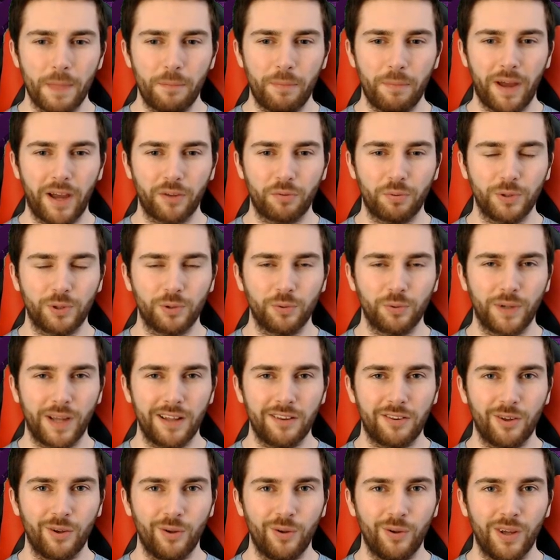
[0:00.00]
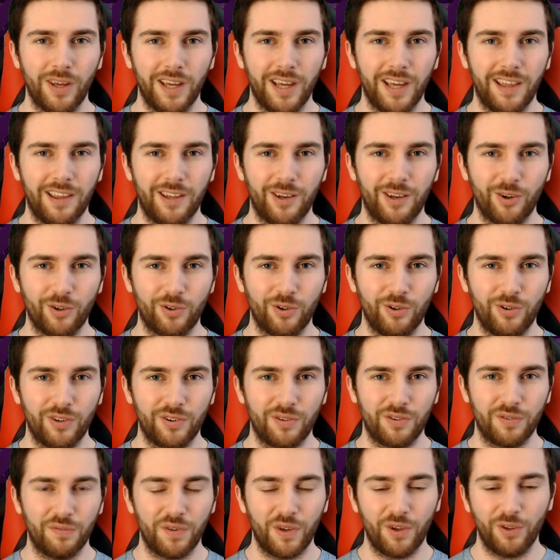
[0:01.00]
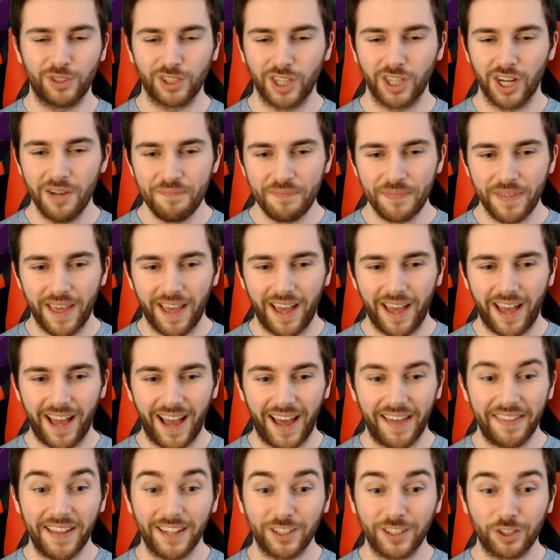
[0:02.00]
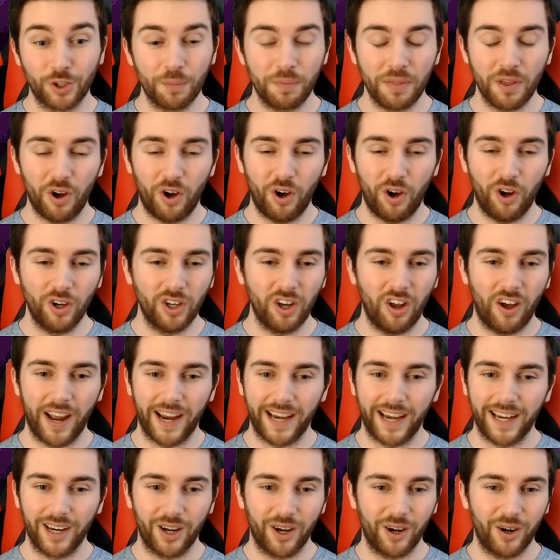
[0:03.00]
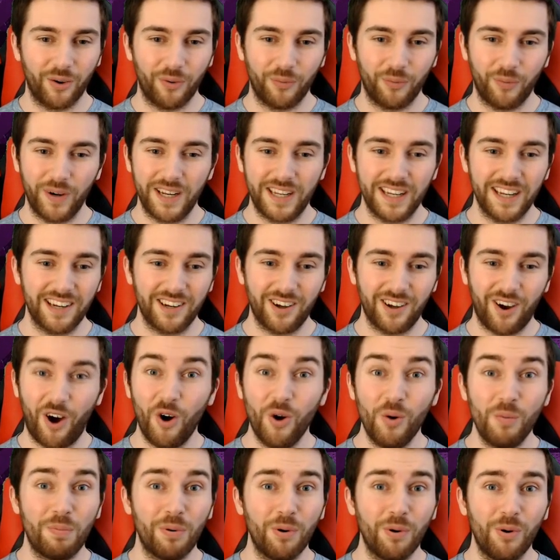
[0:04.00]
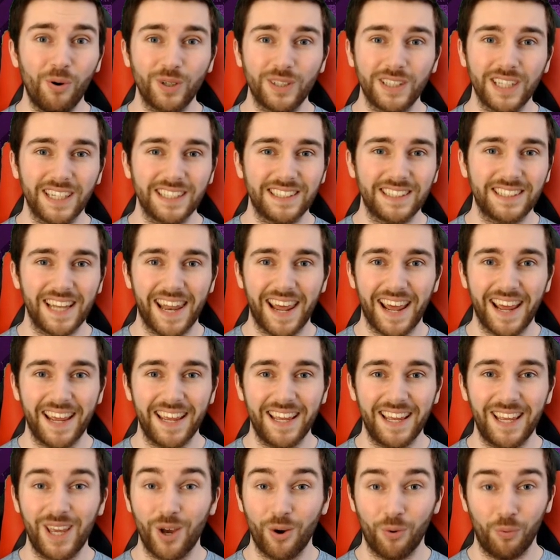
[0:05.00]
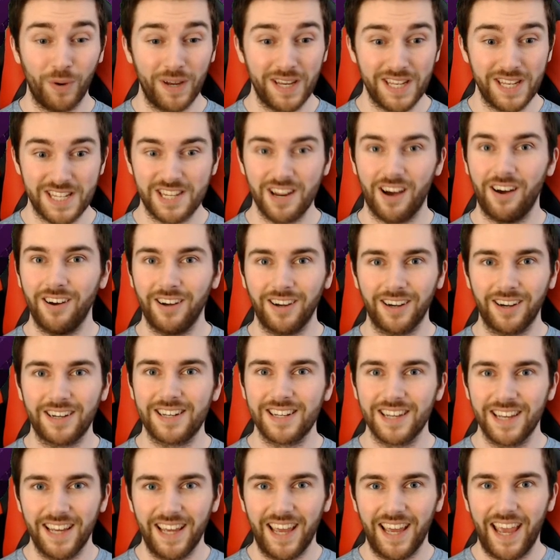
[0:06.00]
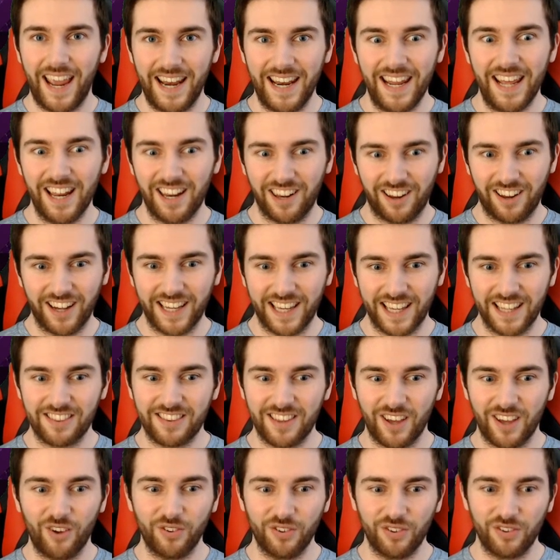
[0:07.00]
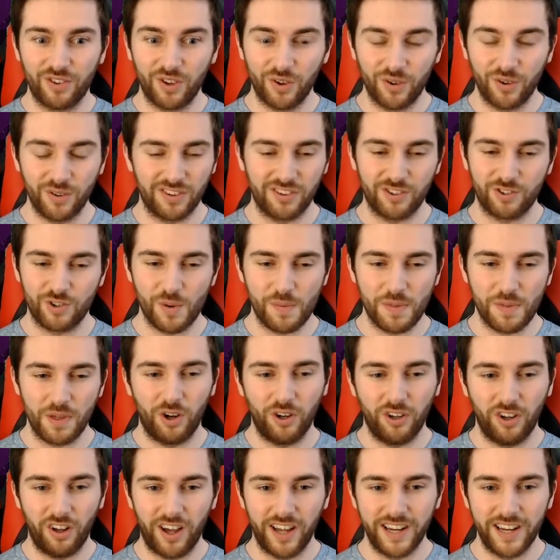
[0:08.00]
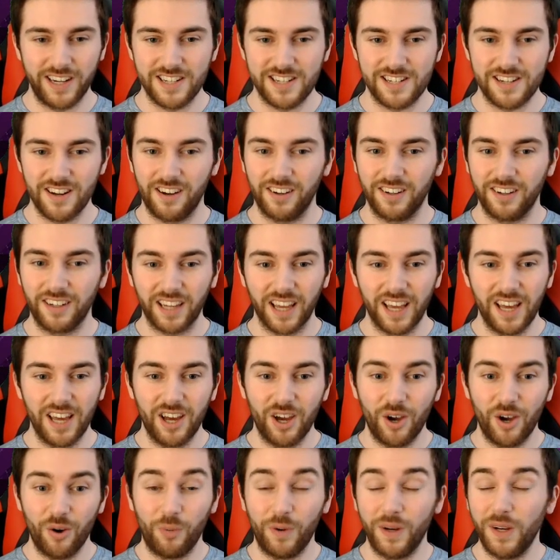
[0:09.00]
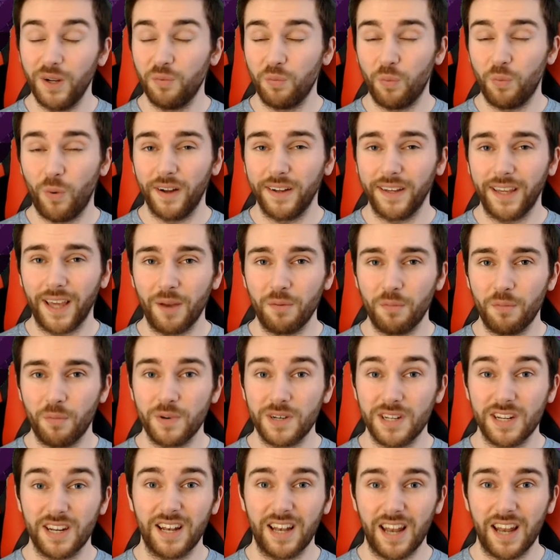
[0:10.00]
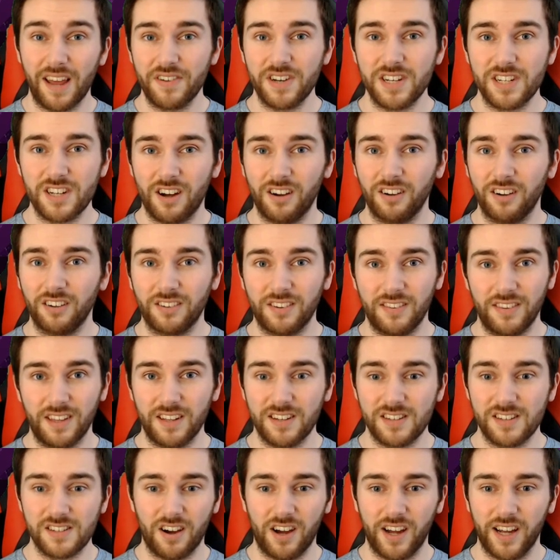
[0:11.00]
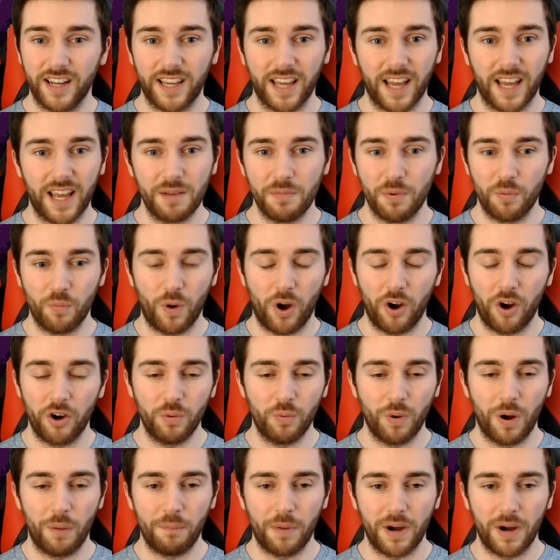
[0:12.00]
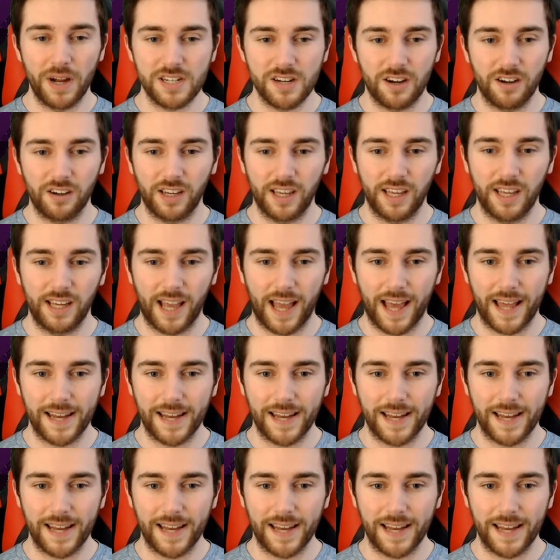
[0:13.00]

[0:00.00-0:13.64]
packs which we'll get to in the not too distant future. Uh, and then Triple Threat Online. We did a whole board yesterday. We dunked in it like it tells us to. It says Triple Threat Online dunk. We did one game we did 11 dunks in the entire game and only won by dunking,